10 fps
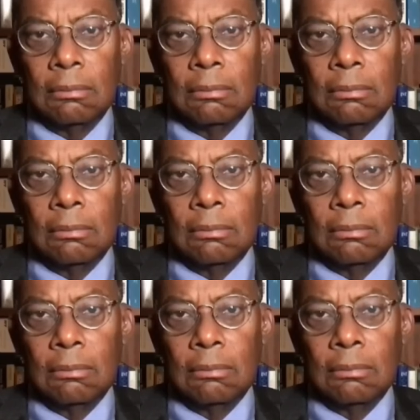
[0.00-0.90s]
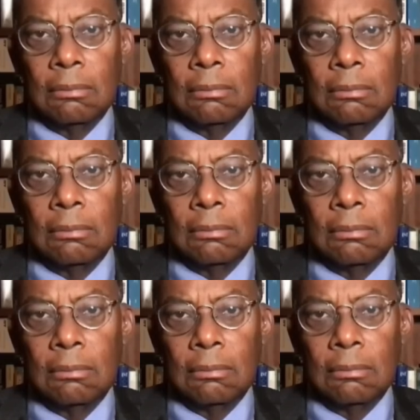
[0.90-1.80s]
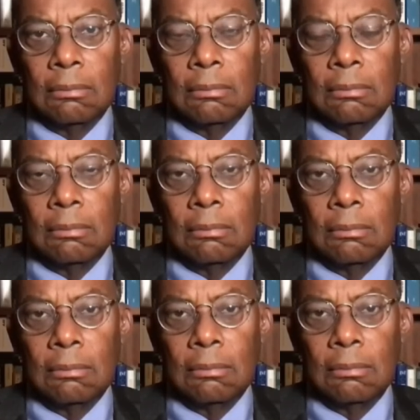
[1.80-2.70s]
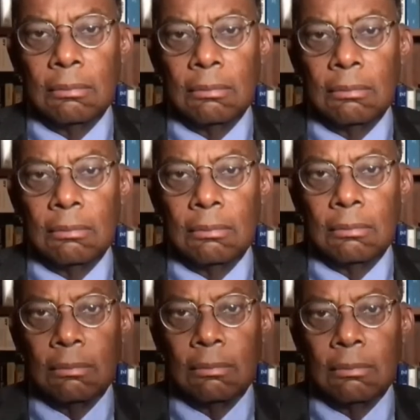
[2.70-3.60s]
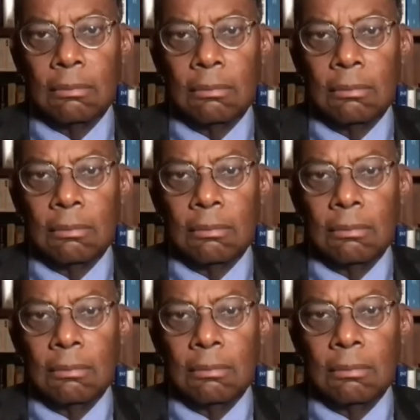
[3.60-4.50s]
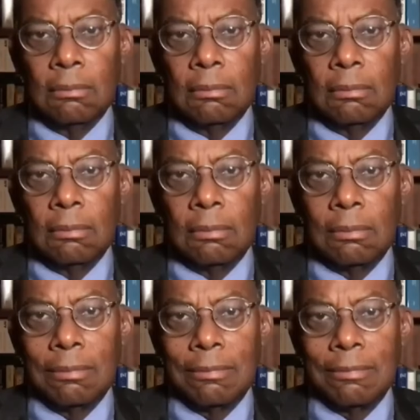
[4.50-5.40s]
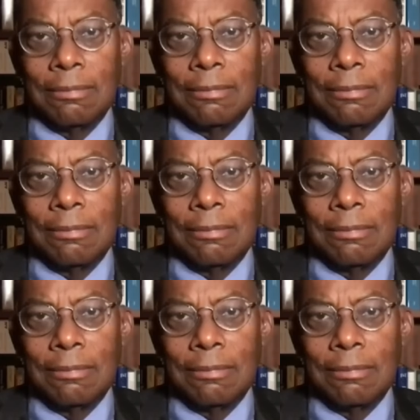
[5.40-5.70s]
The person shown says nothing.